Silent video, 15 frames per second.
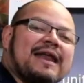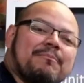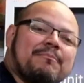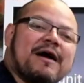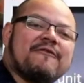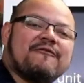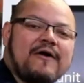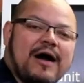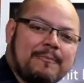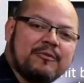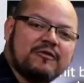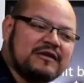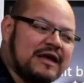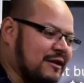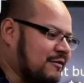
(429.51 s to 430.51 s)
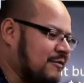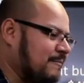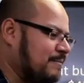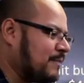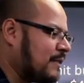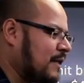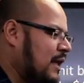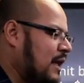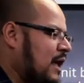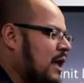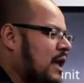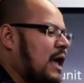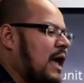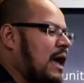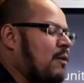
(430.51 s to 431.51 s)
it by 5%.
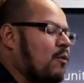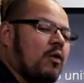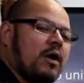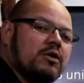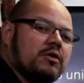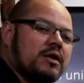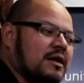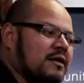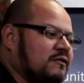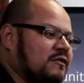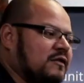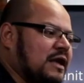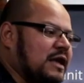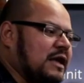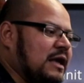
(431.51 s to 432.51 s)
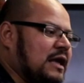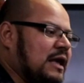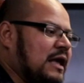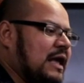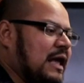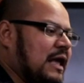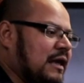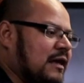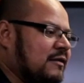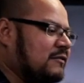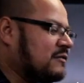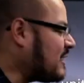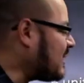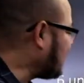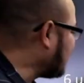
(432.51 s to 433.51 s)
And what you're going to see
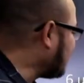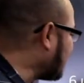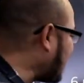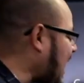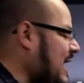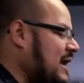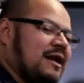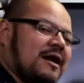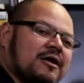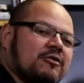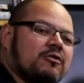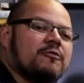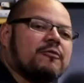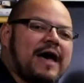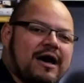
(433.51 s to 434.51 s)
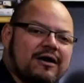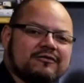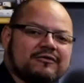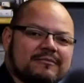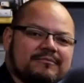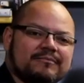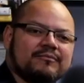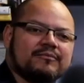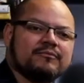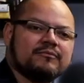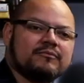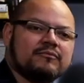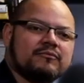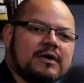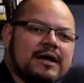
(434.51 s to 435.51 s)
is 900,000,
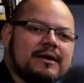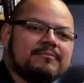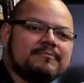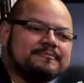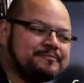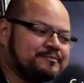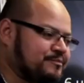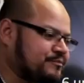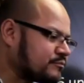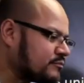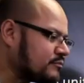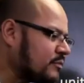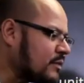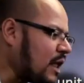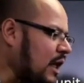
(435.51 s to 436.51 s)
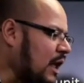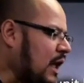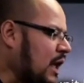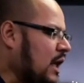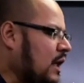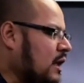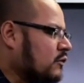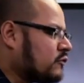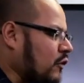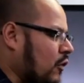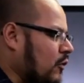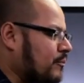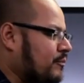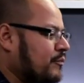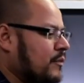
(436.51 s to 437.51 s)
right?
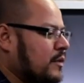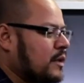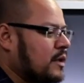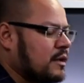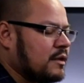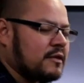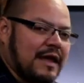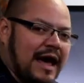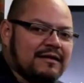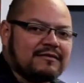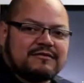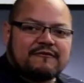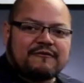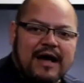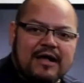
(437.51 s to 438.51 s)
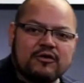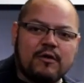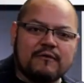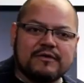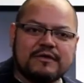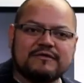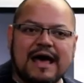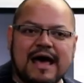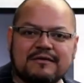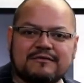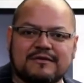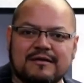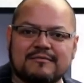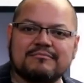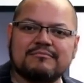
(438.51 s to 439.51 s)
So that's the value of this
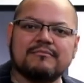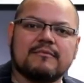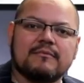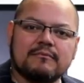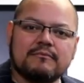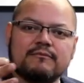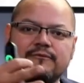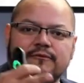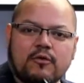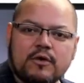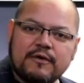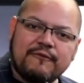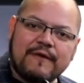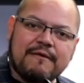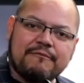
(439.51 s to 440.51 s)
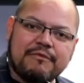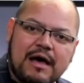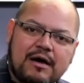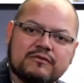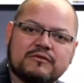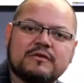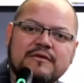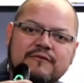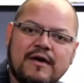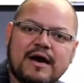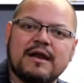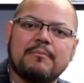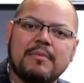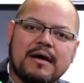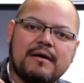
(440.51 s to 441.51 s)
asset. 45,000
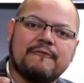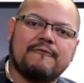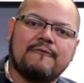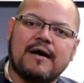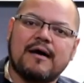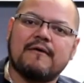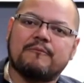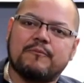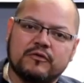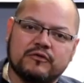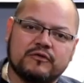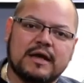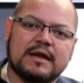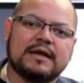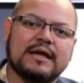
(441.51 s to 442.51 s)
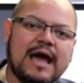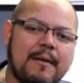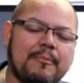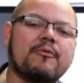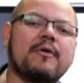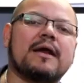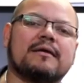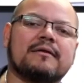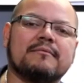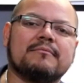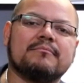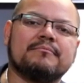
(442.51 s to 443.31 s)
divided by a 5% cap rate.